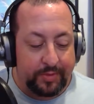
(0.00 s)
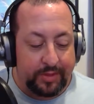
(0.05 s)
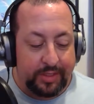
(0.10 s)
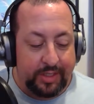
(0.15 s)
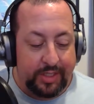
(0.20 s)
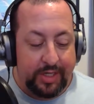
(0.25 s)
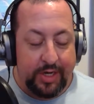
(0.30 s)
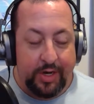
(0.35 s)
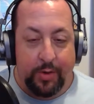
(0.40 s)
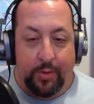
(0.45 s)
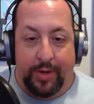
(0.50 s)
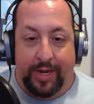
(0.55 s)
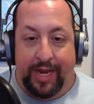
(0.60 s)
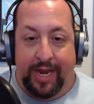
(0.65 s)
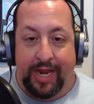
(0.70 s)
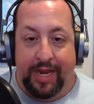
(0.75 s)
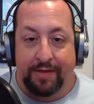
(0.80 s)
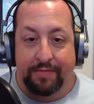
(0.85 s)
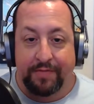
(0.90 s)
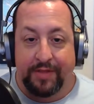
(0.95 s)
We
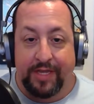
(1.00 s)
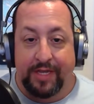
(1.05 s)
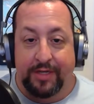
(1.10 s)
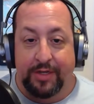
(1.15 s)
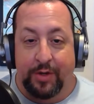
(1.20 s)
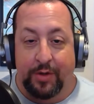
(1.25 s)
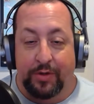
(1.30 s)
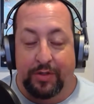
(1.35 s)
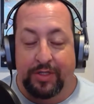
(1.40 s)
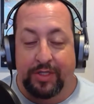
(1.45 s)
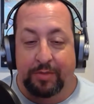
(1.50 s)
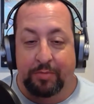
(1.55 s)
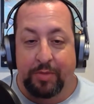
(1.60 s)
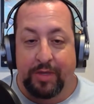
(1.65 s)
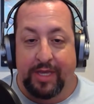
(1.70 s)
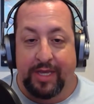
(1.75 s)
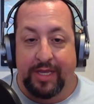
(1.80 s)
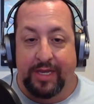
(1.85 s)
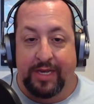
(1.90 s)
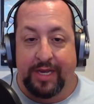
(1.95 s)
have the adults
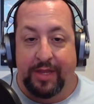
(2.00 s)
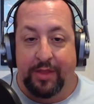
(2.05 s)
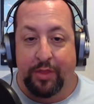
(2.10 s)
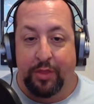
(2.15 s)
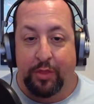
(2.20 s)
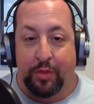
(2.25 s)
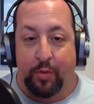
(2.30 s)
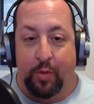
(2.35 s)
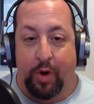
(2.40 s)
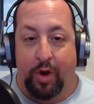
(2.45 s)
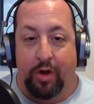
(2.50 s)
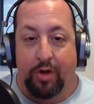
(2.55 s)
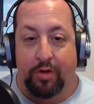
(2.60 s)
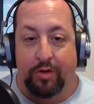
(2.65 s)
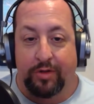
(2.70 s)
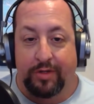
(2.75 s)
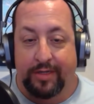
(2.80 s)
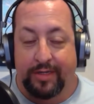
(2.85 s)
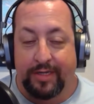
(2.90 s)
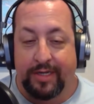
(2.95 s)
being
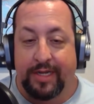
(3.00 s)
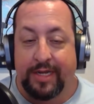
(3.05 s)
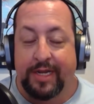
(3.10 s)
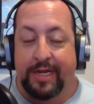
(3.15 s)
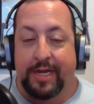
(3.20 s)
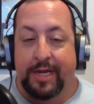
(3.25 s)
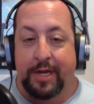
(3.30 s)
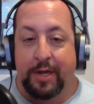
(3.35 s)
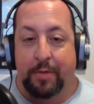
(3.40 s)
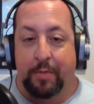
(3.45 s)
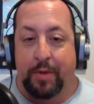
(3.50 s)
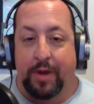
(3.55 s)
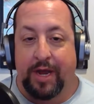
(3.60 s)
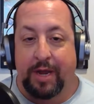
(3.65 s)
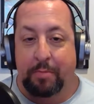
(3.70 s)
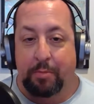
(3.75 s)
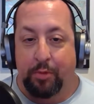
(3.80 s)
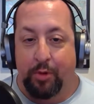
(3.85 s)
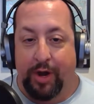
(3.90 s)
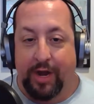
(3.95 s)
enthralled
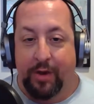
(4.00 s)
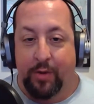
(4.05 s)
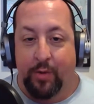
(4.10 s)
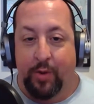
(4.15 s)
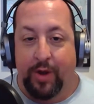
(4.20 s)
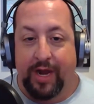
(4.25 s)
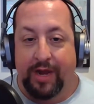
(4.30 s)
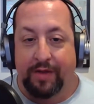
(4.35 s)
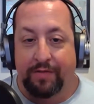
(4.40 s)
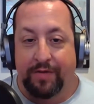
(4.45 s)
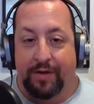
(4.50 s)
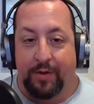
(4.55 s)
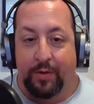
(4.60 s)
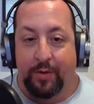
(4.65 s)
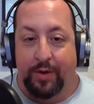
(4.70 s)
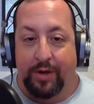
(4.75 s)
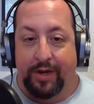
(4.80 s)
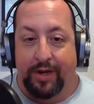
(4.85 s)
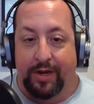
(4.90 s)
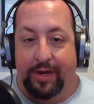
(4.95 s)
by Brainwave
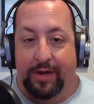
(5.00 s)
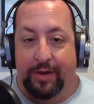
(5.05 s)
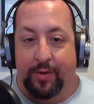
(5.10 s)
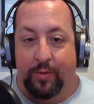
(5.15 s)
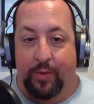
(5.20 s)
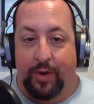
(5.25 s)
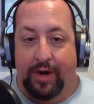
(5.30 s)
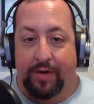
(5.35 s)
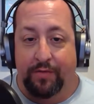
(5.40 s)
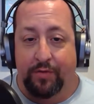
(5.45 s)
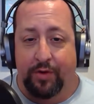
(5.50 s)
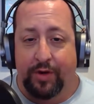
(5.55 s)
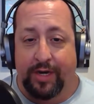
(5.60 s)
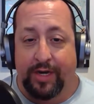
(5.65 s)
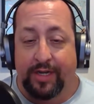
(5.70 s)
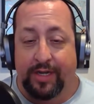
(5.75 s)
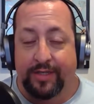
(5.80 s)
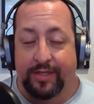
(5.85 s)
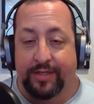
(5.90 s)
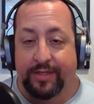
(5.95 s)
and whatever
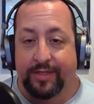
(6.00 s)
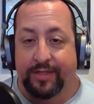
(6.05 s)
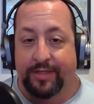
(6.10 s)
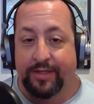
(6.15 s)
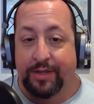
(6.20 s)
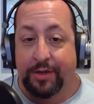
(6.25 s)
his,